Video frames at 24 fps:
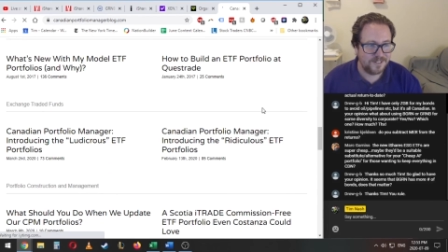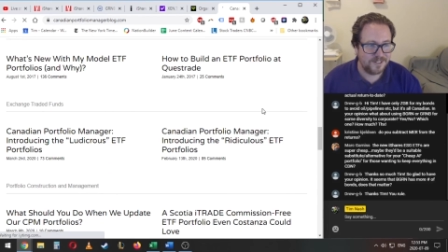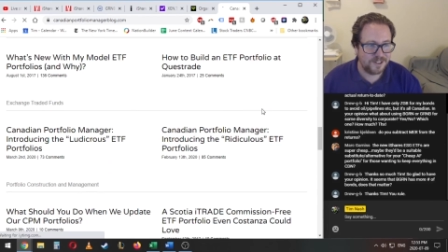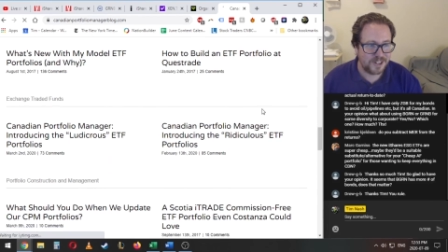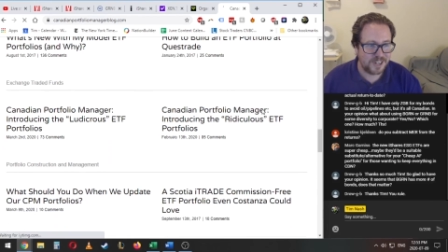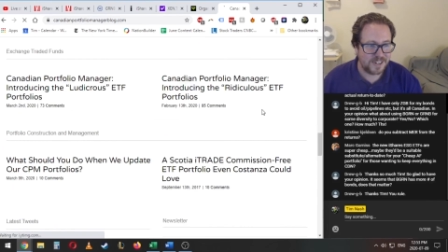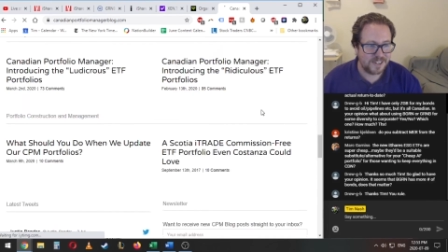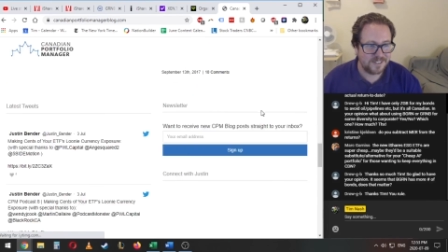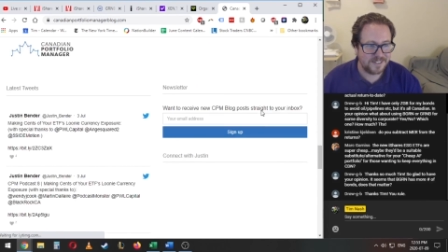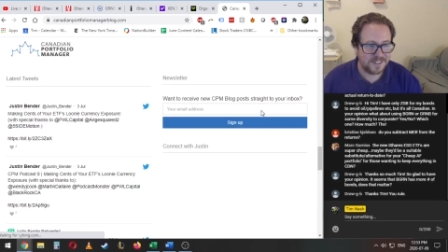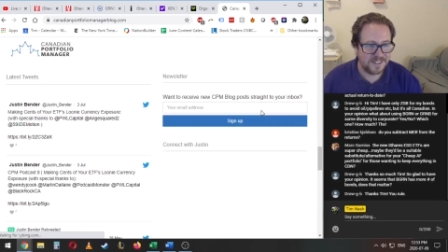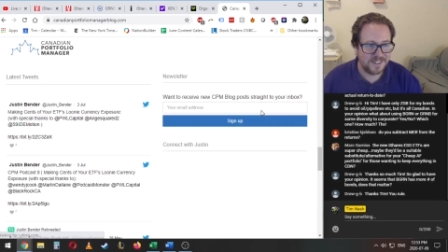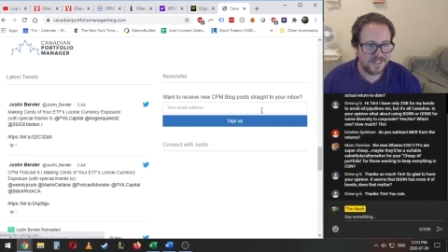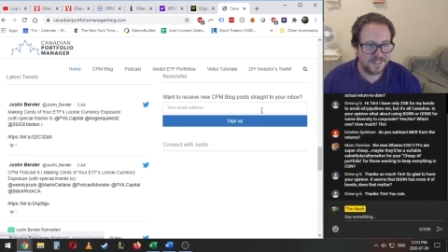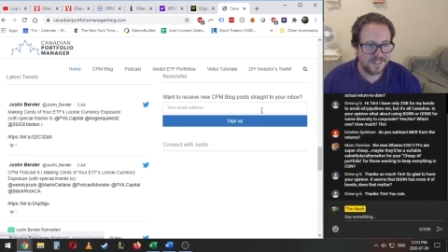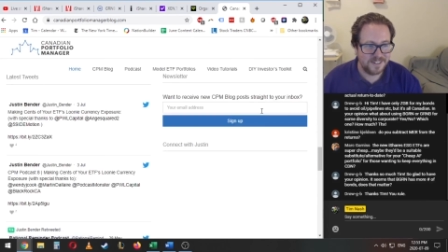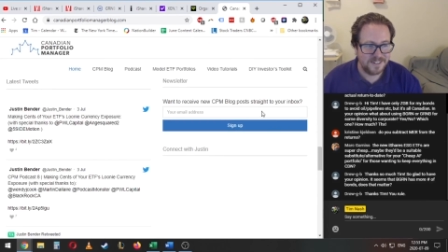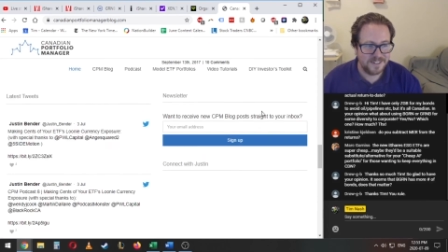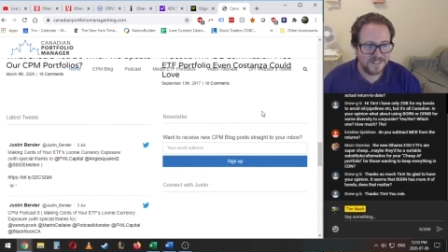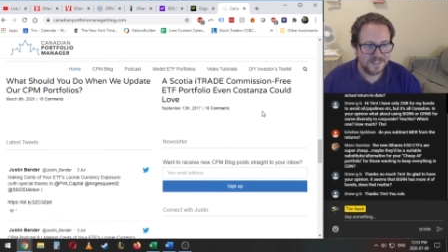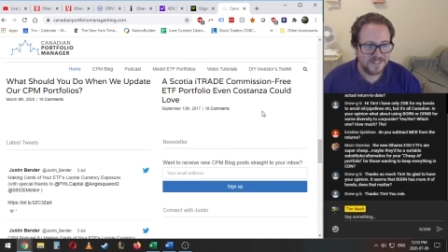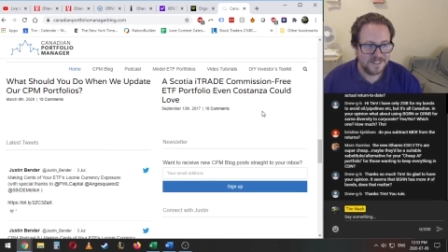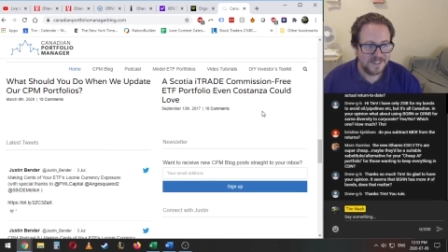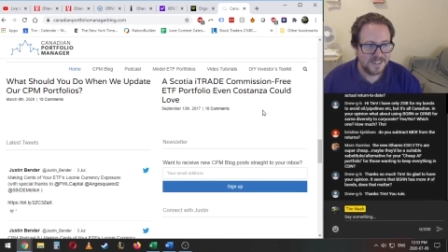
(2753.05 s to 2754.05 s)
Justin.
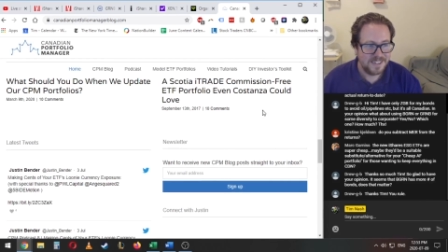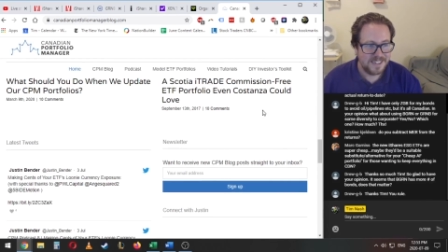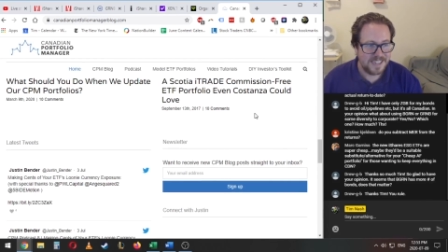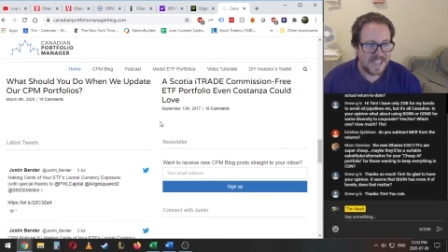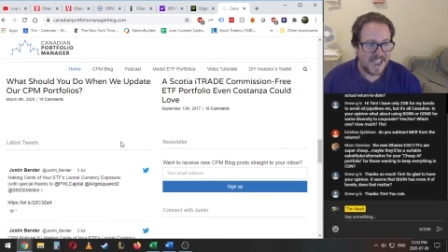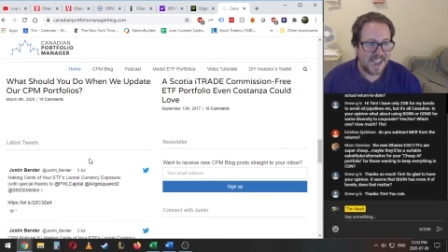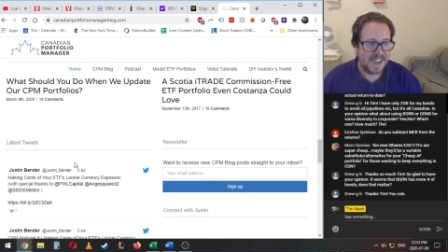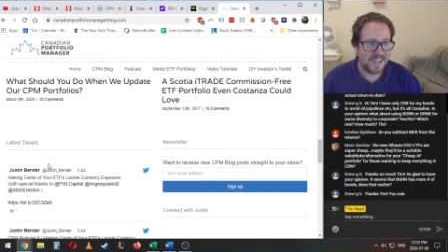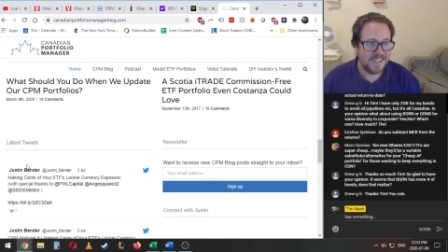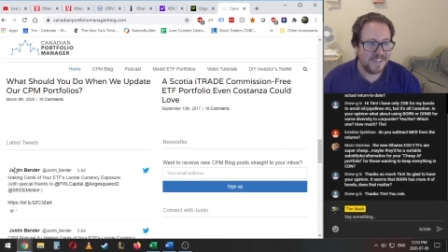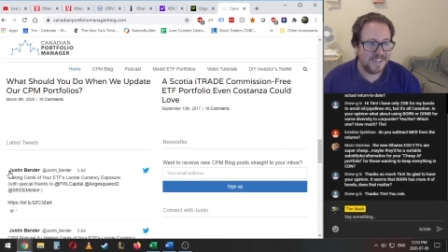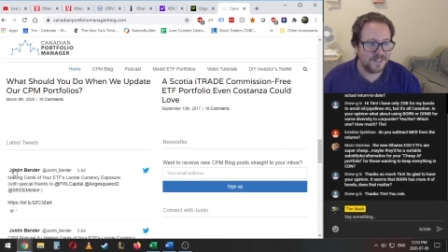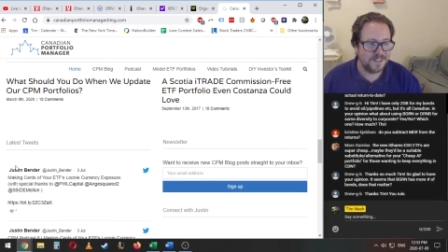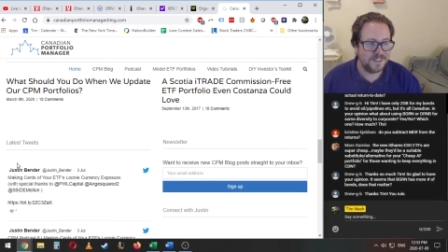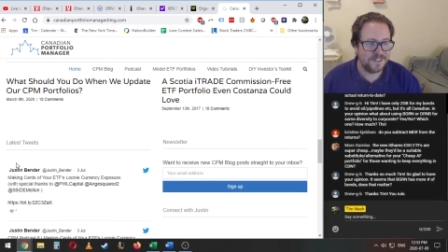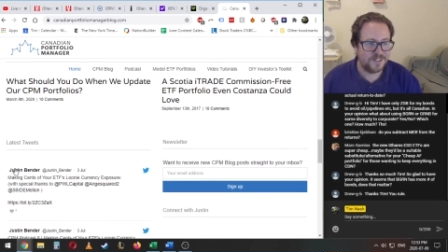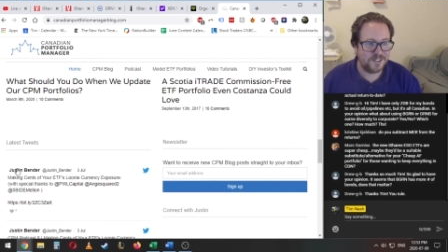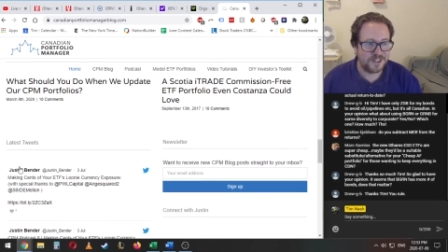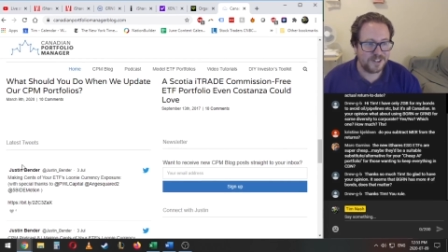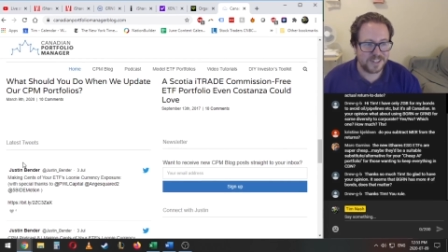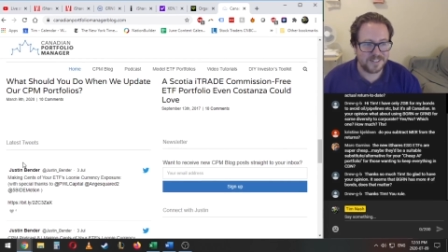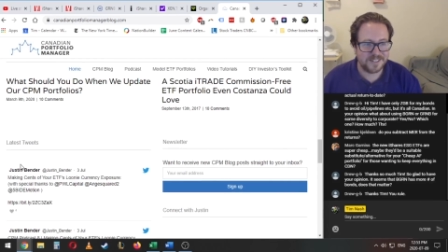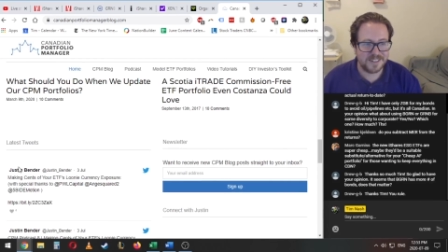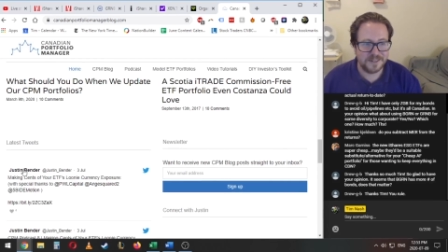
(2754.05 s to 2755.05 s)
Yeah, here it is,
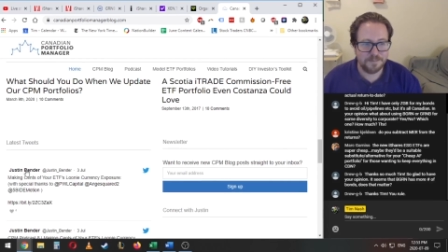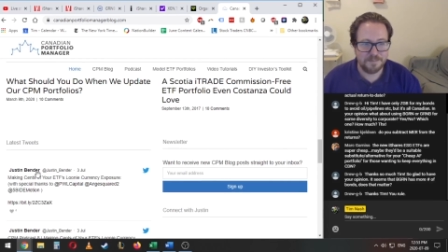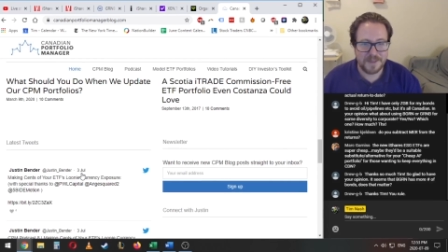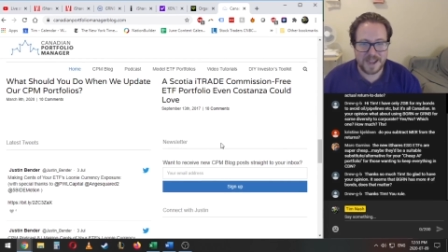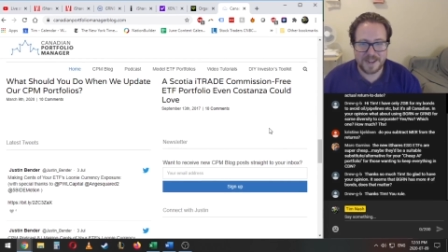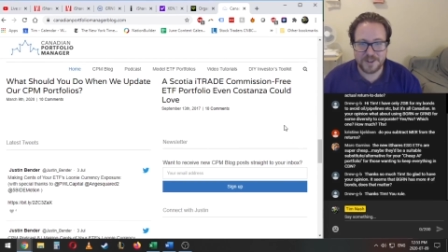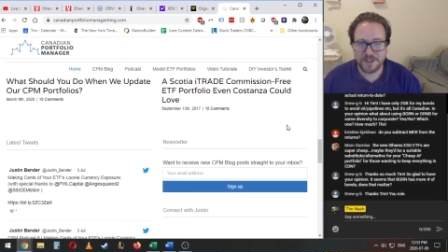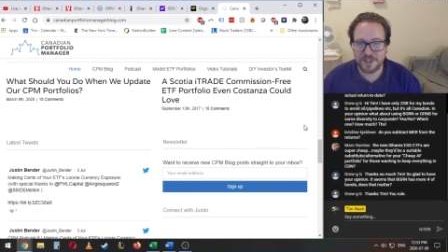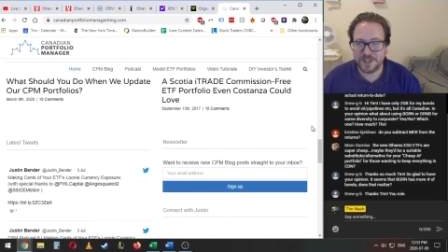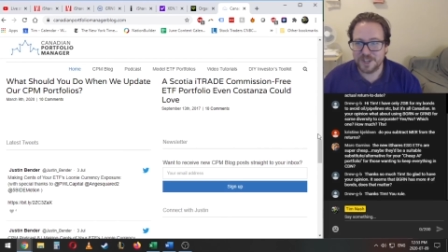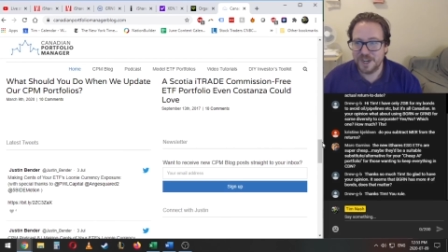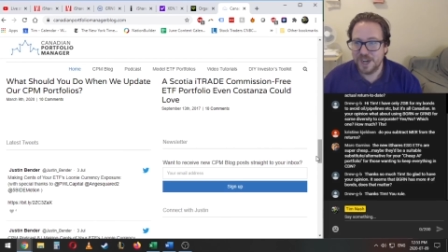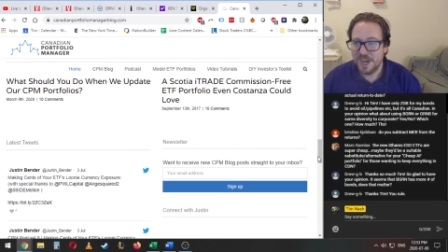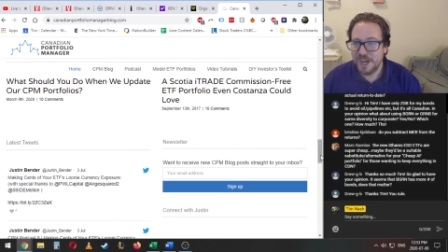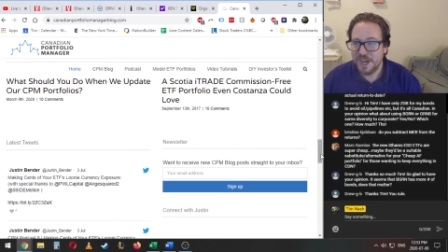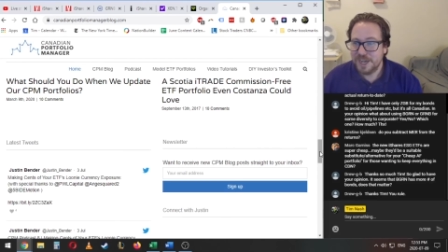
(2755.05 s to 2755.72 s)
Justin Bender.